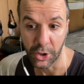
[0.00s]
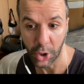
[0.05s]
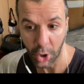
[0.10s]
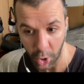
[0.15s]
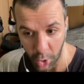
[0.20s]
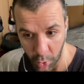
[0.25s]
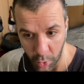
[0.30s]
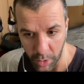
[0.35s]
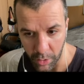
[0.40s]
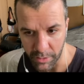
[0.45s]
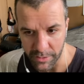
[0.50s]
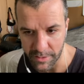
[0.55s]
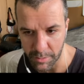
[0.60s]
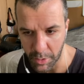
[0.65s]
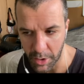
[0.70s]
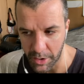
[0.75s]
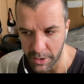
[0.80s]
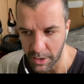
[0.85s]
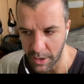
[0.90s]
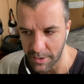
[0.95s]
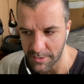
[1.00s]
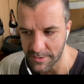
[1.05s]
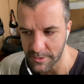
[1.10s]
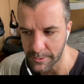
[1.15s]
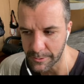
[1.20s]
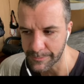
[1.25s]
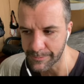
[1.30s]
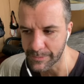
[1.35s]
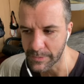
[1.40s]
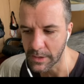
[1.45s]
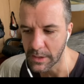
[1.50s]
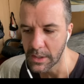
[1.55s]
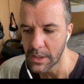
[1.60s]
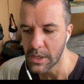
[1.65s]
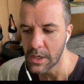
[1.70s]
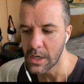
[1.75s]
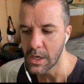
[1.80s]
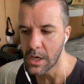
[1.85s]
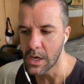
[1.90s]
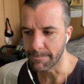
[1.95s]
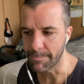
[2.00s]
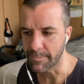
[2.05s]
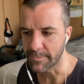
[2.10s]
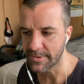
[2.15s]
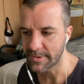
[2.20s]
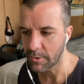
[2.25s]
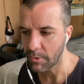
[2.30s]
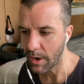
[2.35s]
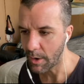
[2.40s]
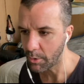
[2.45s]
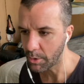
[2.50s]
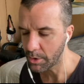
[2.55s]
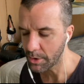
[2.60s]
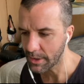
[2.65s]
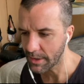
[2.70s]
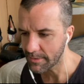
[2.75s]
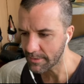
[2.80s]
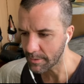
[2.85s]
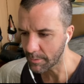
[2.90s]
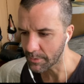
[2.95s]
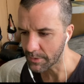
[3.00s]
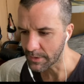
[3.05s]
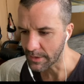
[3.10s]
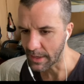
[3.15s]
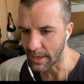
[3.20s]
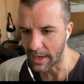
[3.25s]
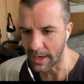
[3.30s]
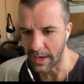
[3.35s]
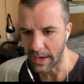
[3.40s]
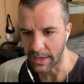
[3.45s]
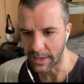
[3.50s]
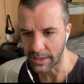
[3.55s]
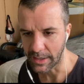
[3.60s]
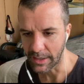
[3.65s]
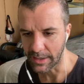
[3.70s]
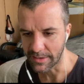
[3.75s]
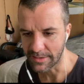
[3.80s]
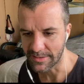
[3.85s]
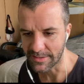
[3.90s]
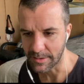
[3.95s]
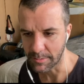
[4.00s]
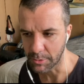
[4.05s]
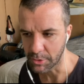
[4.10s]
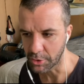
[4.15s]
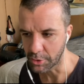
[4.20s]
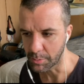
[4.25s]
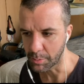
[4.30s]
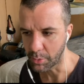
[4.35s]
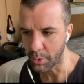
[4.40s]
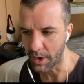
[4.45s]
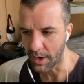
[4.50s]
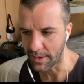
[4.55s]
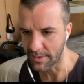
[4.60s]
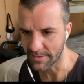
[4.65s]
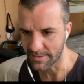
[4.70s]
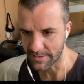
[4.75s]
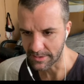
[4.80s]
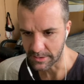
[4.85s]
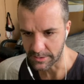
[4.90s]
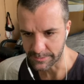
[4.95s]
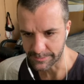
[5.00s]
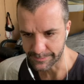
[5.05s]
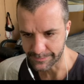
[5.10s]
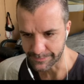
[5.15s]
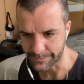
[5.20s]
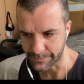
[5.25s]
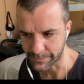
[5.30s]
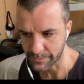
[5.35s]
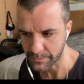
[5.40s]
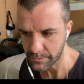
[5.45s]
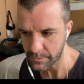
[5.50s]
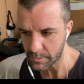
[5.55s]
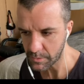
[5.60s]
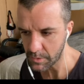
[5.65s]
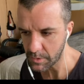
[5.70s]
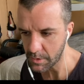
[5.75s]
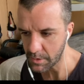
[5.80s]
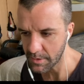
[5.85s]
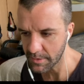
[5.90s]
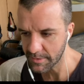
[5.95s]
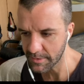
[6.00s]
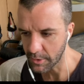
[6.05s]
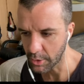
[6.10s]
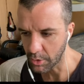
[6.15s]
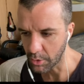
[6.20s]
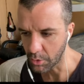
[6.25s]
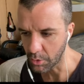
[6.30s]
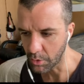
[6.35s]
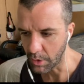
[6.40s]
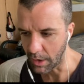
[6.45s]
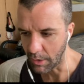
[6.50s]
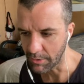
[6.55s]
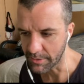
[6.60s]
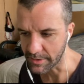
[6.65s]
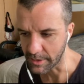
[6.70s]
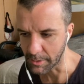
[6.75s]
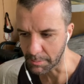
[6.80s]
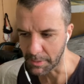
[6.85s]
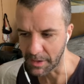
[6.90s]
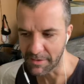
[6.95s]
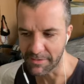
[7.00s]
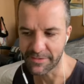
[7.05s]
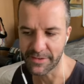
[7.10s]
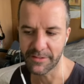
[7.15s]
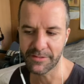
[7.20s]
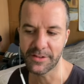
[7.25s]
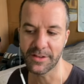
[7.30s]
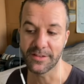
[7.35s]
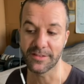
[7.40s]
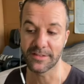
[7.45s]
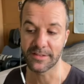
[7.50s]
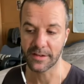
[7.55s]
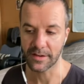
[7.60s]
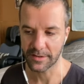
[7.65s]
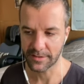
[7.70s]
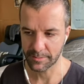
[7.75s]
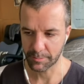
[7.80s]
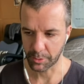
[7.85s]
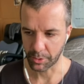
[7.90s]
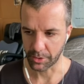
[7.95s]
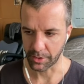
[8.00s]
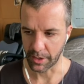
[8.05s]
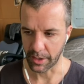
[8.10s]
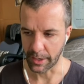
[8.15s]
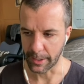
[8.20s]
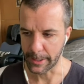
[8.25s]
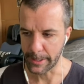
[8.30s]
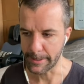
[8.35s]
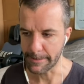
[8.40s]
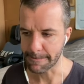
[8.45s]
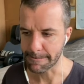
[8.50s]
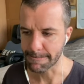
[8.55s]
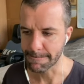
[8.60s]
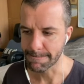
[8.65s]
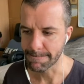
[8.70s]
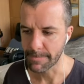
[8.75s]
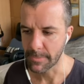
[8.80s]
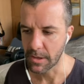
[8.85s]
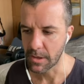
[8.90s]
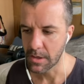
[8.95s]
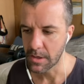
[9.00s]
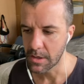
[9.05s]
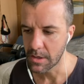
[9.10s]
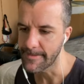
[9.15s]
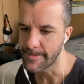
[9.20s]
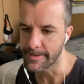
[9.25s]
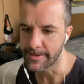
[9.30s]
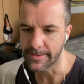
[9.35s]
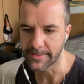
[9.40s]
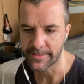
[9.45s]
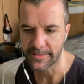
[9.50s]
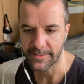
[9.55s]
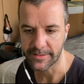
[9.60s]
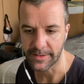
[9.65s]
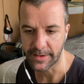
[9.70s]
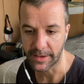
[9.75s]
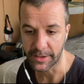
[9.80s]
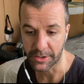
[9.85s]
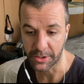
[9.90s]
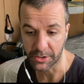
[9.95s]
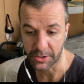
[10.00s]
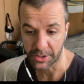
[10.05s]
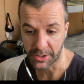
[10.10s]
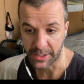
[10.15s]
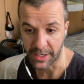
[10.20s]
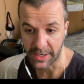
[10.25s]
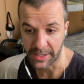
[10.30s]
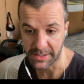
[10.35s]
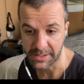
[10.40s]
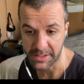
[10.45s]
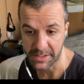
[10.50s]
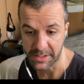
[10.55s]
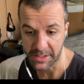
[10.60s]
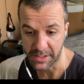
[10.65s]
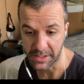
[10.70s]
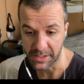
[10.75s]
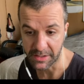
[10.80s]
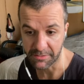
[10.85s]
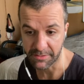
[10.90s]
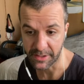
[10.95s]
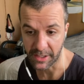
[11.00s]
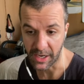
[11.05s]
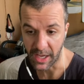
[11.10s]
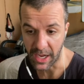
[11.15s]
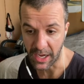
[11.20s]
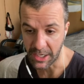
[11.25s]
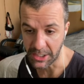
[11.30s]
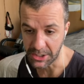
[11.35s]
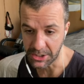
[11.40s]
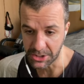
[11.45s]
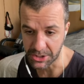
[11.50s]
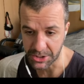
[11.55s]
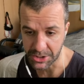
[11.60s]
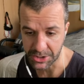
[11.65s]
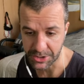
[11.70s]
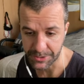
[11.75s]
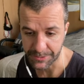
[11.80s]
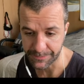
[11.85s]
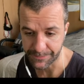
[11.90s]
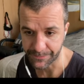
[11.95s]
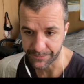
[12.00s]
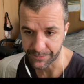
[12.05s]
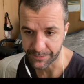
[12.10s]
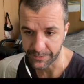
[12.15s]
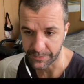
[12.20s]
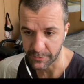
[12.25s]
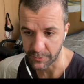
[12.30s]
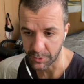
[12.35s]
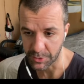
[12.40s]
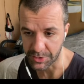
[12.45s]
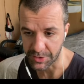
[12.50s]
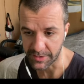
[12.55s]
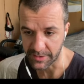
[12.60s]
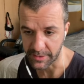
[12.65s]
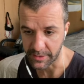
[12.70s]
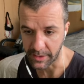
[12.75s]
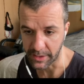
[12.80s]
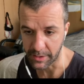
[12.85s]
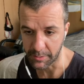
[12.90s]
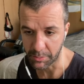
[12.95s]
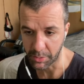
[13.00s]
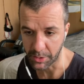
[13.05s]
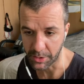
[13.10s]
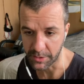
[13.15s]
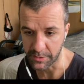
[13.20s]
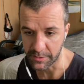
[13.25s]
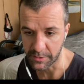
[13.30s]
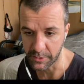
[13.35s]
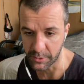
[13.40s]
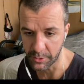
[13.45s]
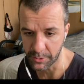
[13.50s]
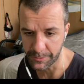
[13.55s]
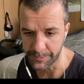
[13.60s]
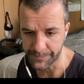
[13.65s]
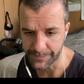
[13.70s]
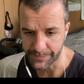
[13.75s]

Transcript: know it was a party hostel. So I would look at something that had like similar pricing. So I was gonna pay 56 per night. Let's see, I could look at Le Village, which is an 8.2.